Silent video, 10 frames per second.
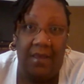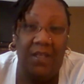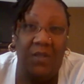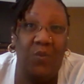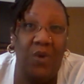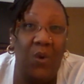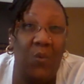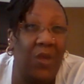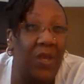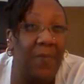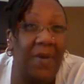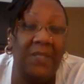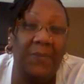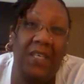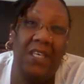is where we
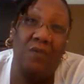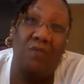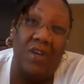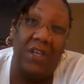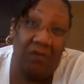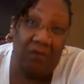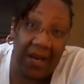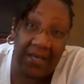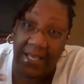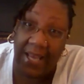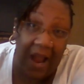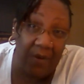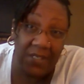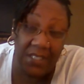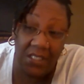must begin redirecting
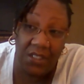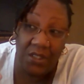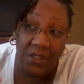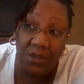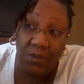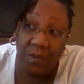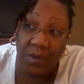our attentions to.